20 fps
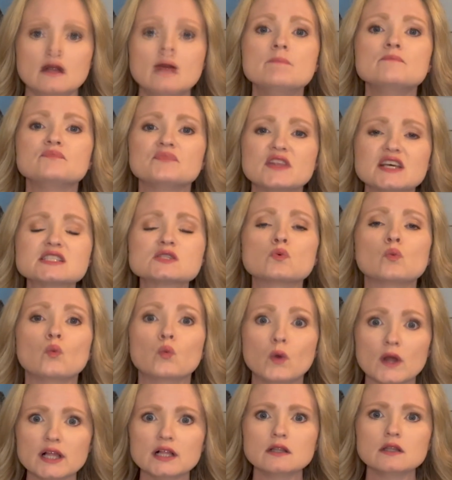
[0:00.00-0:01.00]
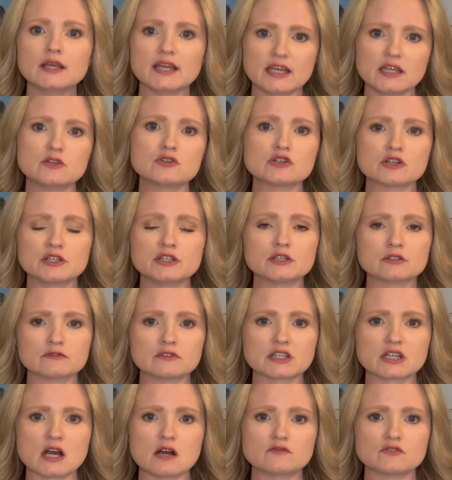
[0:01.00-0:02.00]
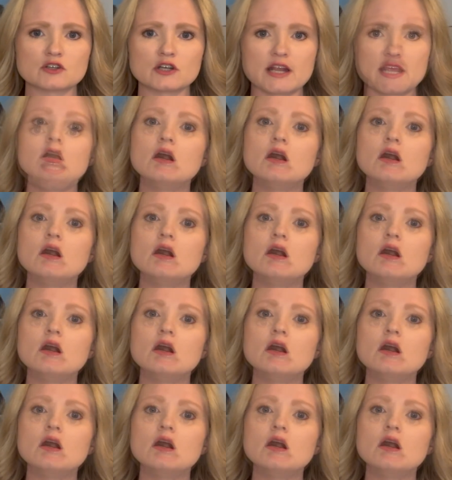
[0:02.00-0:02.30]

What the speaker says: This will hinder your recovery.